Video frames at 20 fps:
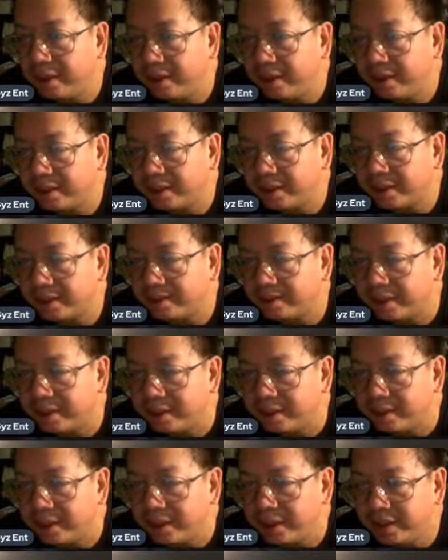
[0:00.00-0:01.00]
Lots of
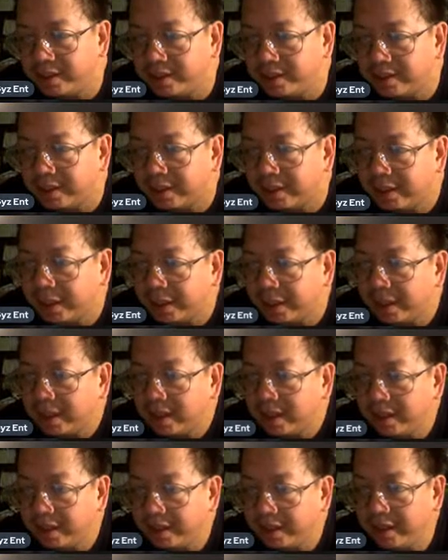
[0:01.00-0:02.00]
great tiers.
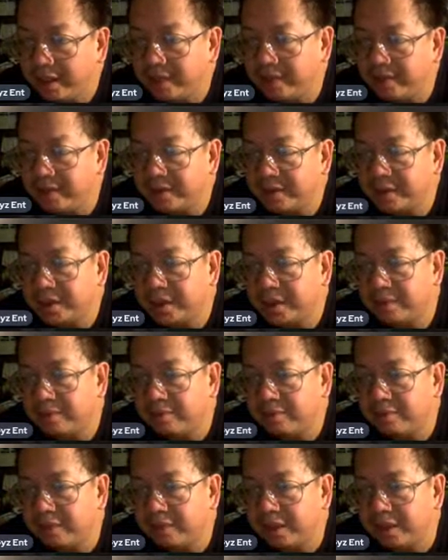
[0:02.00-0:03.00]
Even
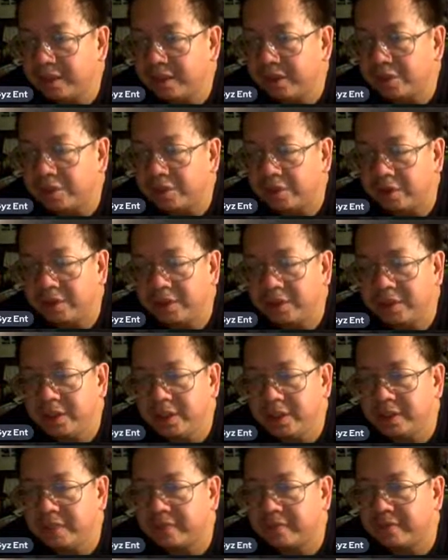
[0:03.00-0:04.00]
some draw-in
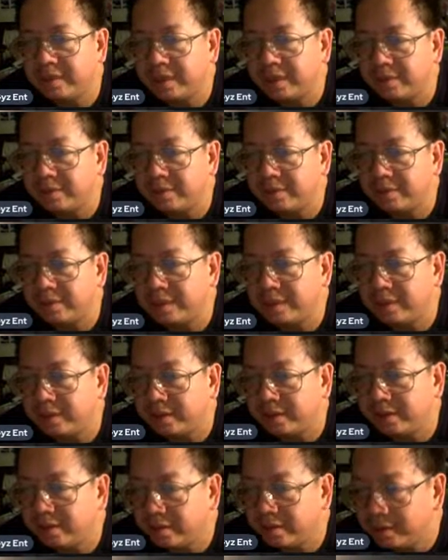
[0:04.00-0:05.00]
tiers available
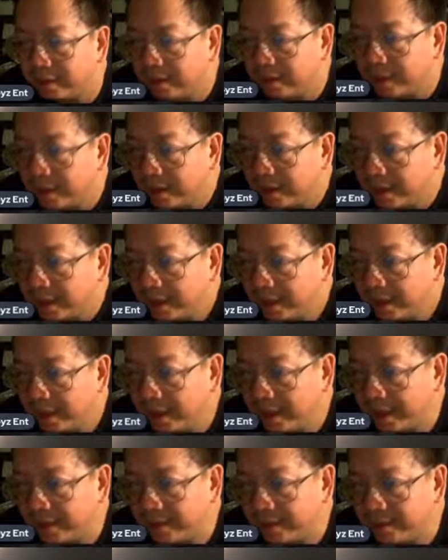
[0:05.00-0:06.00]
still.
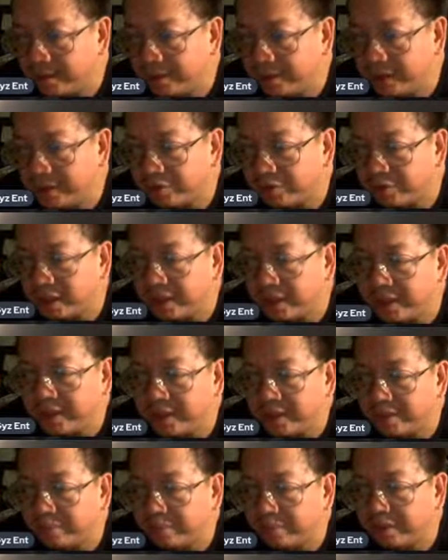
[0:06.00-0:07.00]
Get drawn
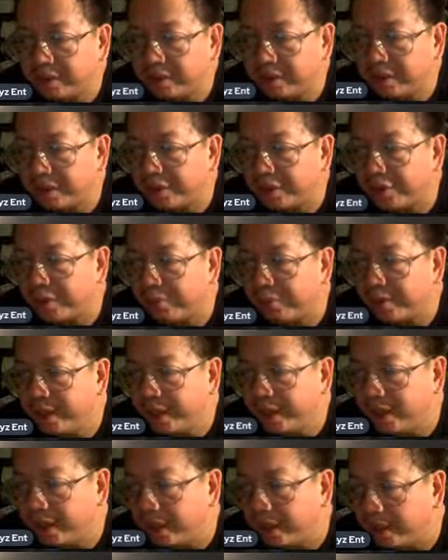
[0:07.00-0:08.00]
into book
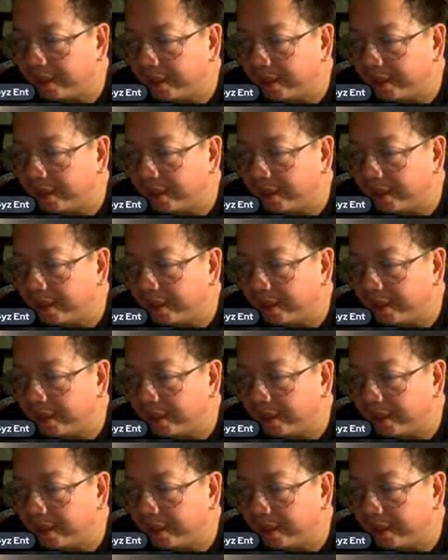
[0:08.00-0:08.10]
3.